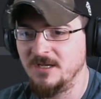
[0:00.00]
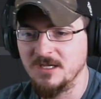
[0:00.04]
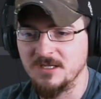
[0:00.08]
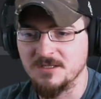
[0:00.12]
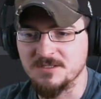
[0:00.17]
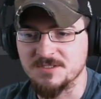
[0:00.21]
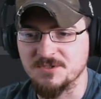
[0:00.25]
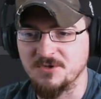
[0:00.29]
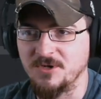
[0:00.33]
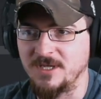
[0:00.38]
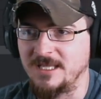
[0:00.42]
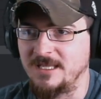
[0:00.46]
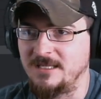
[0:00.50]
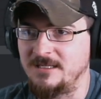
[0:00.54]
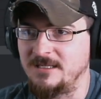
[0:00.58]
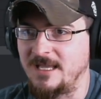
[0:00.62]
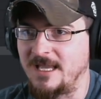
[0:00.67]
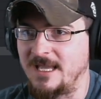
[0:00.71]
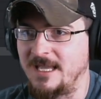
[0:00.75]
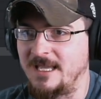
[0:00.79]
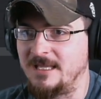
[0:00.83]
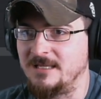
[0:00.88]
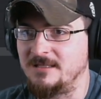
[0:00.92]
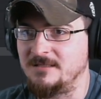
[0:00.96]
Let's go ahead
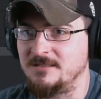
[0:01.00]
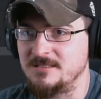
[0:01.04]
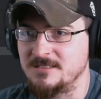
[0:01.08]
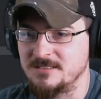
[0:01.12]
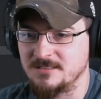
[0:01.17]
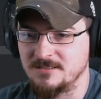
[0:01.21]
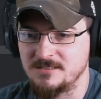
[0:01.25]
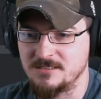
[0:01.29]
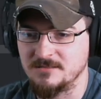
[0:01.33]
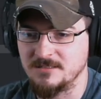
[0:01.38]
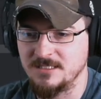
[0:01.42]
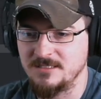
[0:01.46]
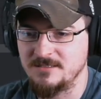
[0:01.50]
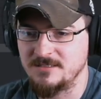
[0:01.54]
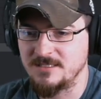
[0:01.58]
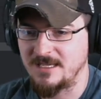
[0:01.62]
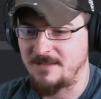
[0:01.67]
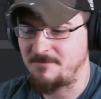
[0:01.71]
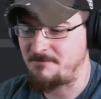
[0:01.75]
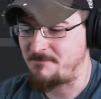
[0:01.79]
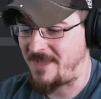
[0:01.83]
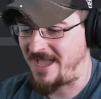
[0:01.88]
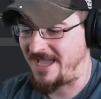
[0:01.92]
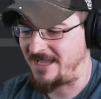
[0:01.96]
and delete
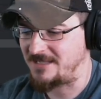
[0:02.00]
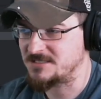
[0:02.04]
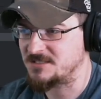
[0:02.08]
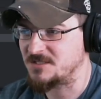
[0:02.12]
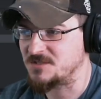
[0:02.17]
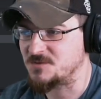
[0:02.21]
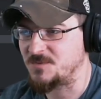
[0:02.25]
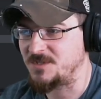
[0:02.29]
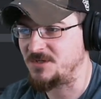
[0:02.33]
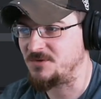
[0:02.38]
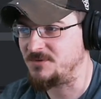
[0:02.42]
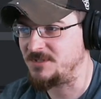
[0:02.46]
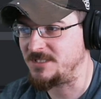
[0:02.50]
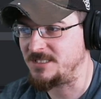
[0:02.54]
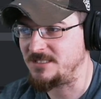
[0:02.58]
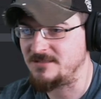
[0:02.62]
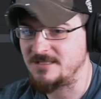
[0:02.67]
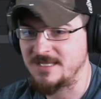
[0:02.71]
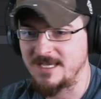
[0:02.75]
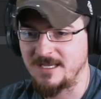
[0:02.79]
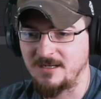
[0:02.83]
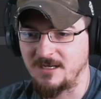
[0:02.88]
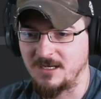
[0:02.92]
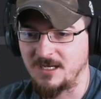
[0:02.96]
that mask because we don't need
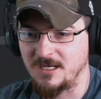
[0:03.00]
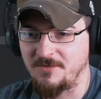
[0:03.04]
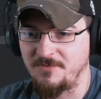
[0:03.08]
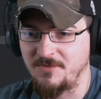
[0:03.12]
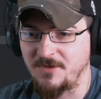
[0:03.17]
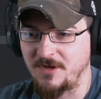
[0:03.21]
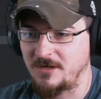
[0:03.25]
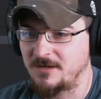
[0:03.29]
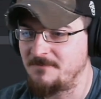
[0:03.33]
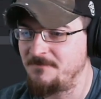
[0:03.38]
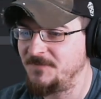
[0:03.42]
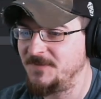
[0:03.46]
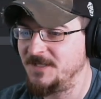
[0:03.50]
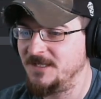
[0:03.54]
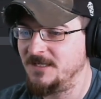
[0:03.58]
that on there.